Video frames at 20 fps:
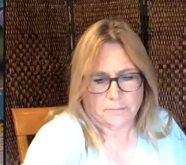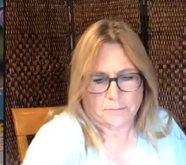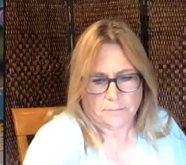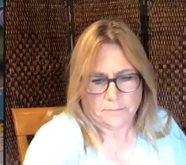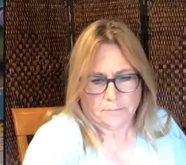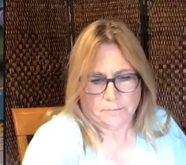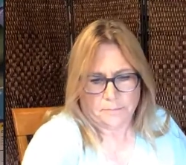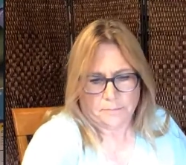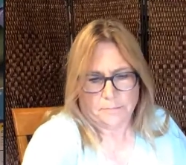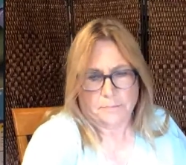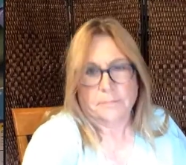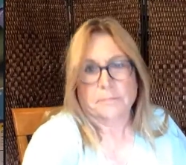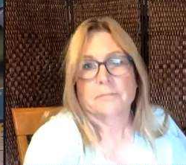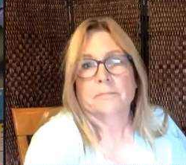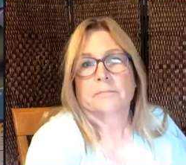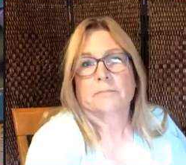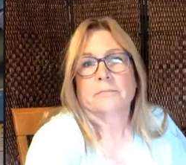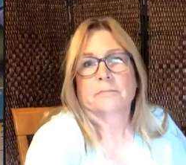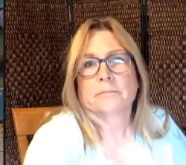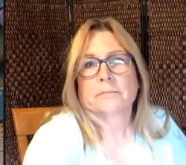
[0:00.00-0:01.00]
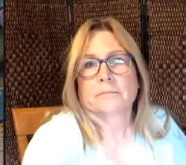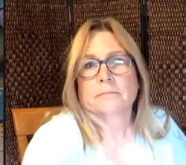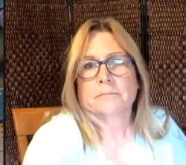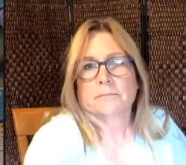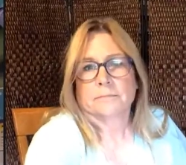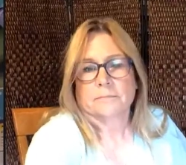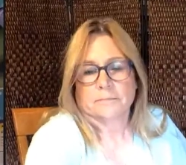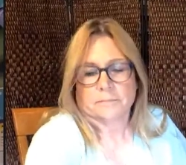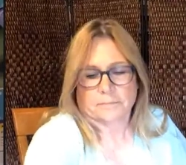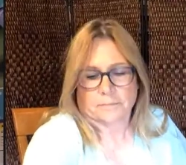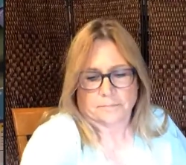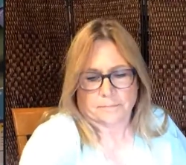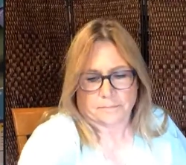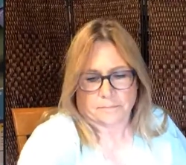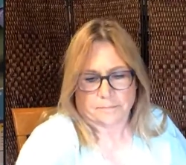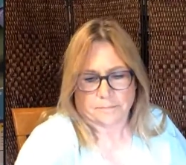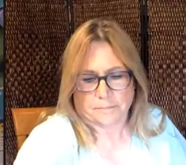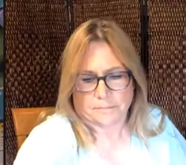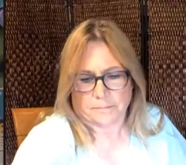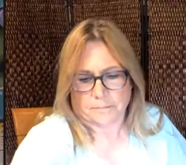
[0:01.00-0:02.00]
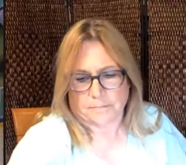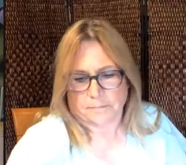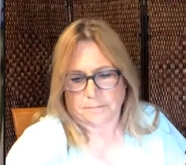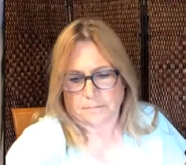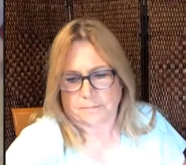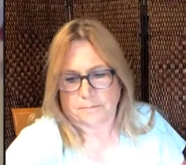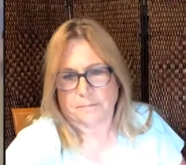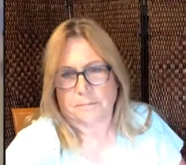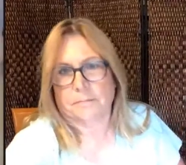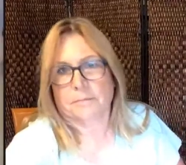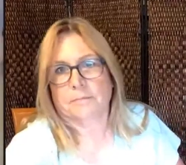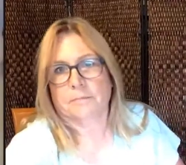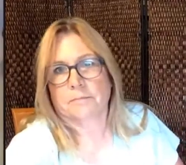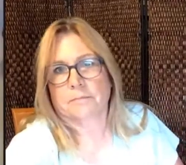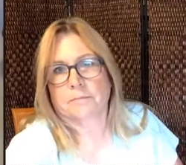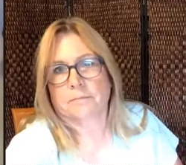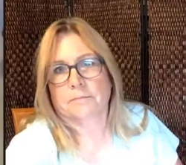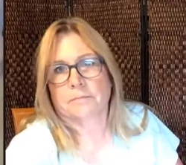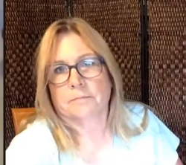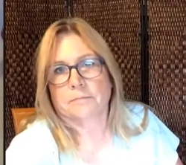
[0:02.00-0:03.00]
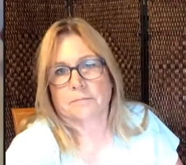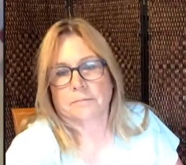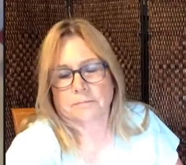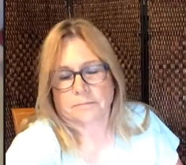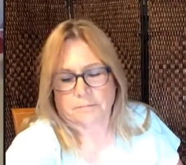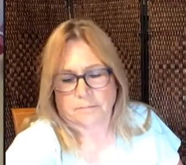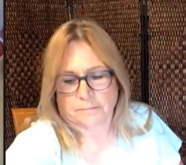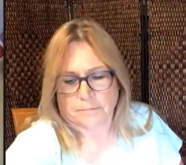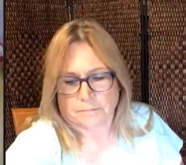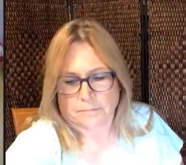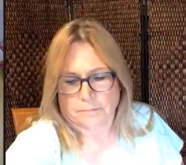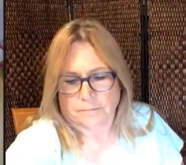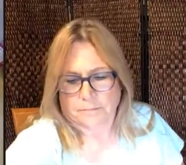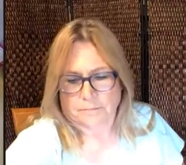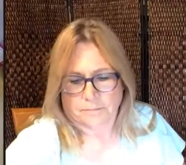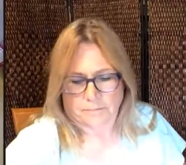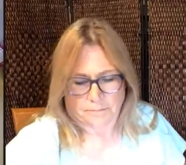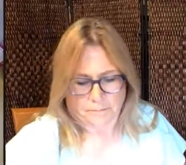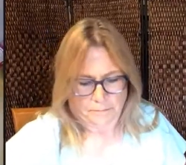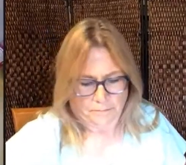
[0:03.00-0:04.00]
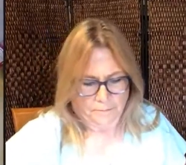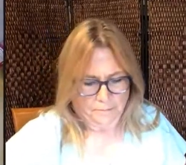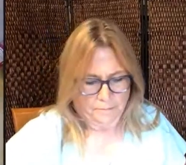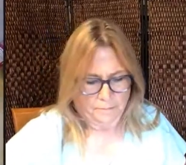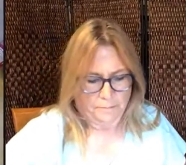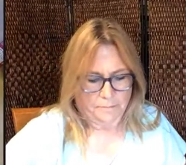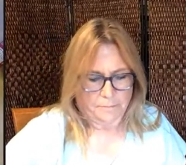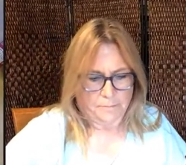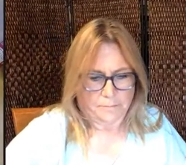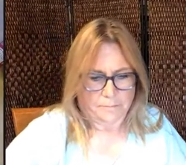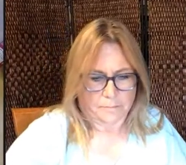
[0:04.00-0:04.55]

[no speech]